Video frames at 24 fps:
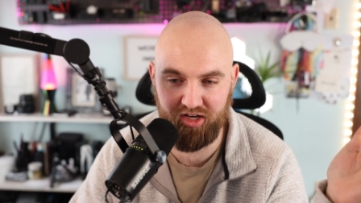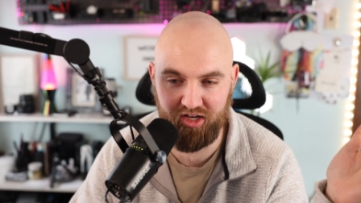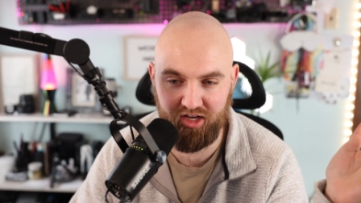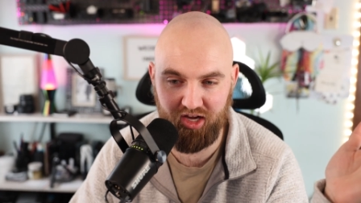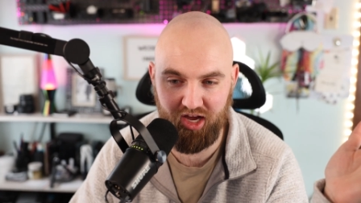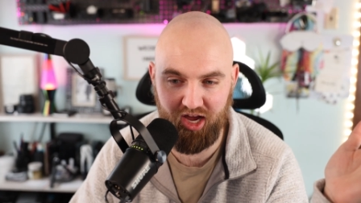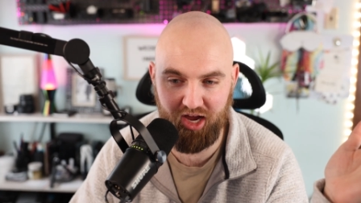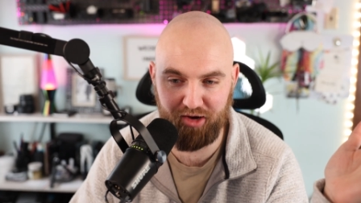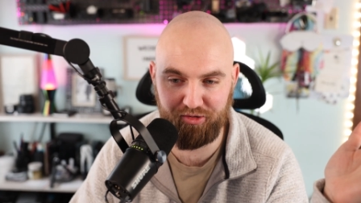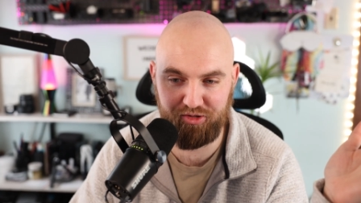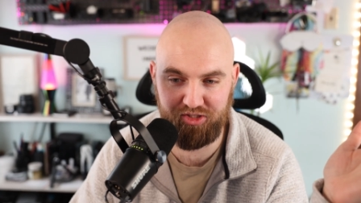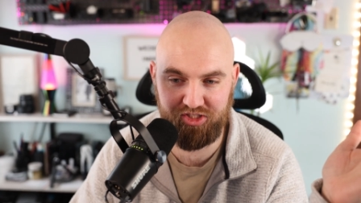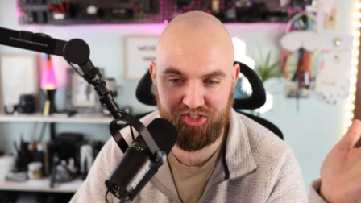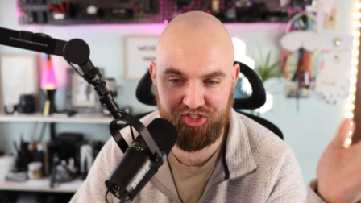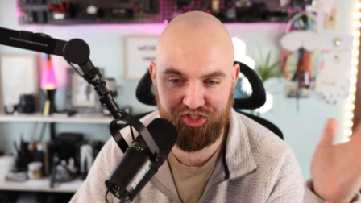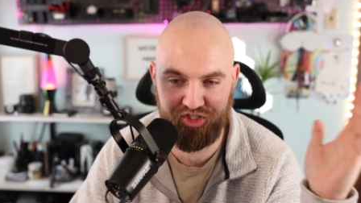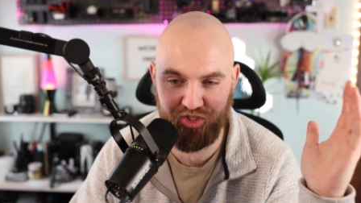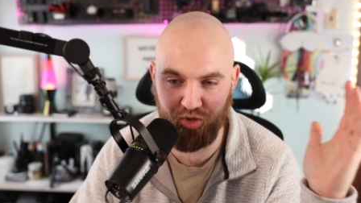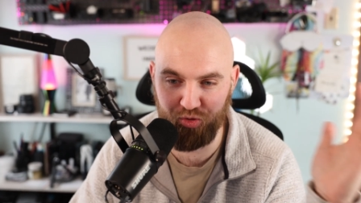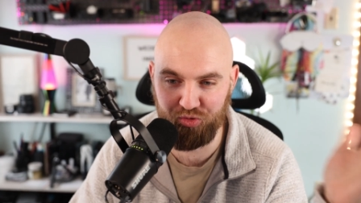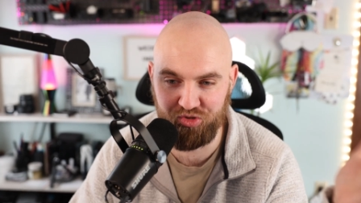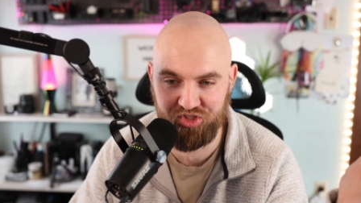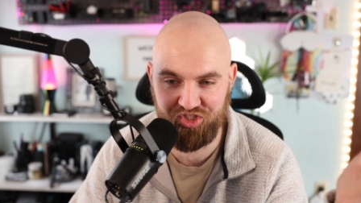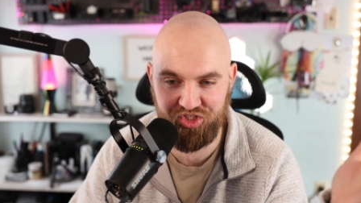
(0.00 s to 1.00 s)
I was
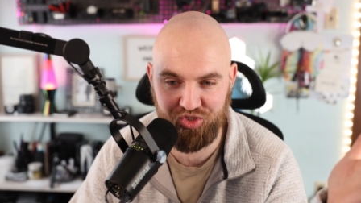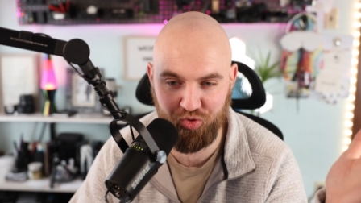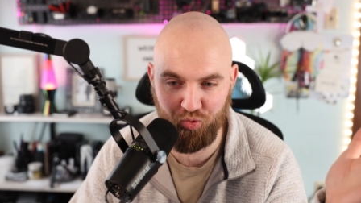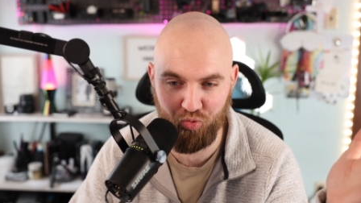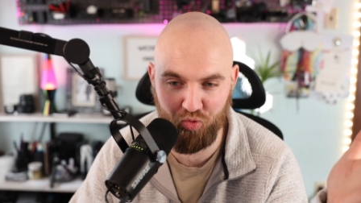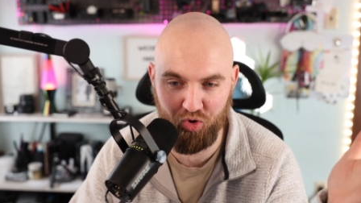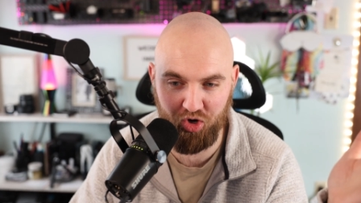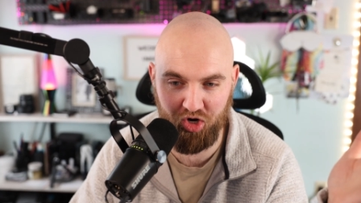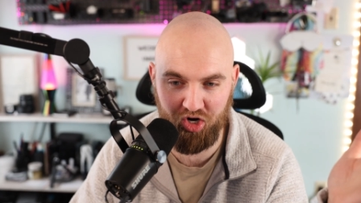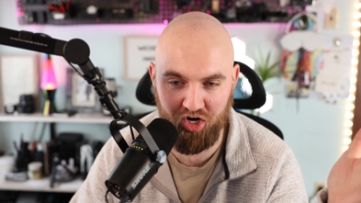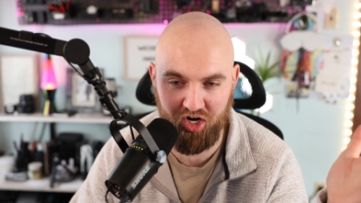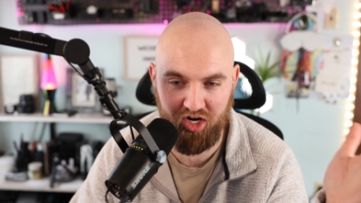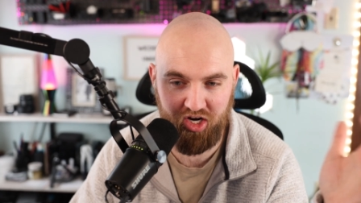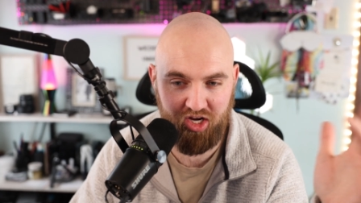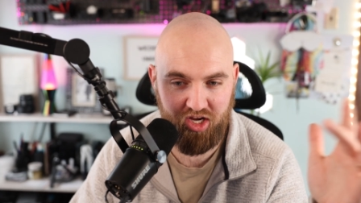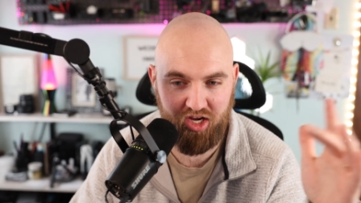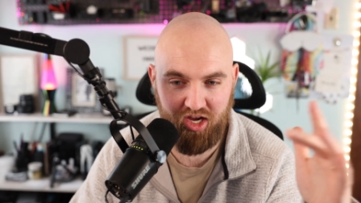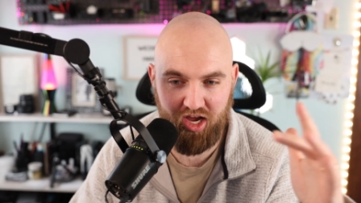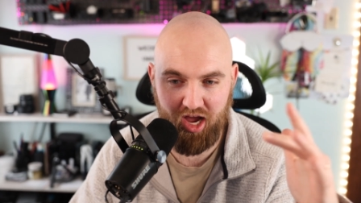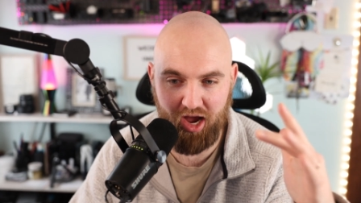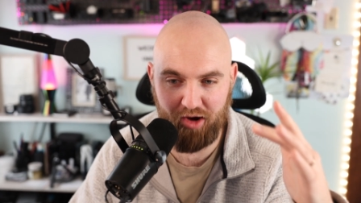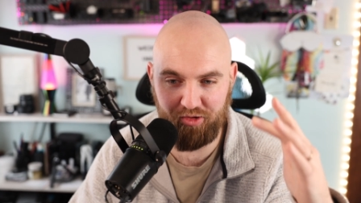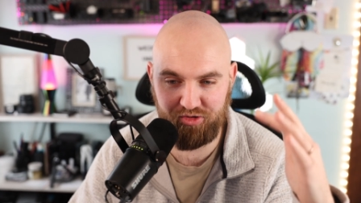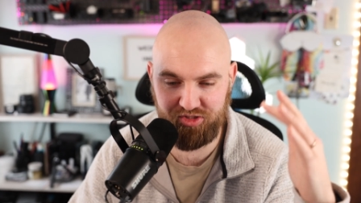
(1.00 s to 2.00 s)
so sore.
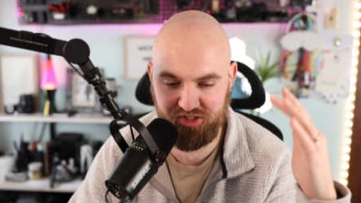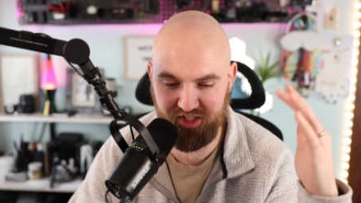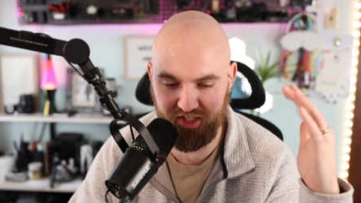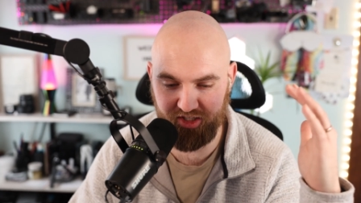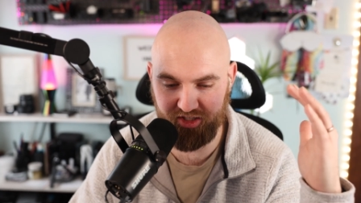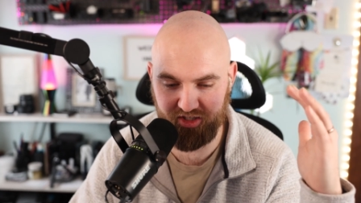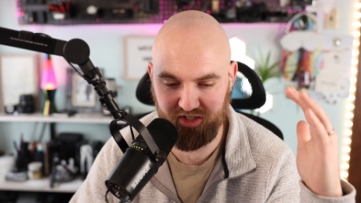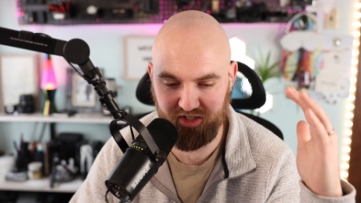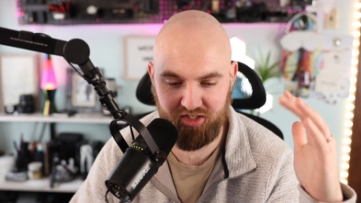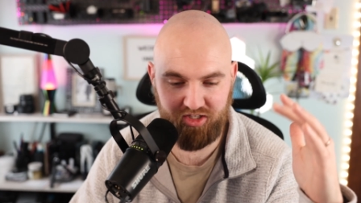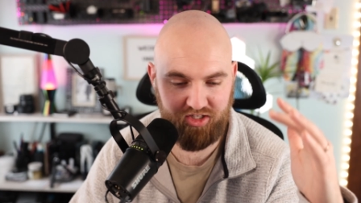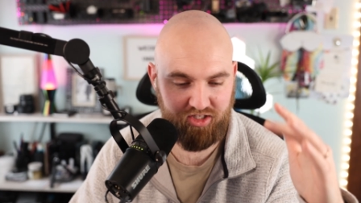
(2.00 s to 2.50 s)
I was like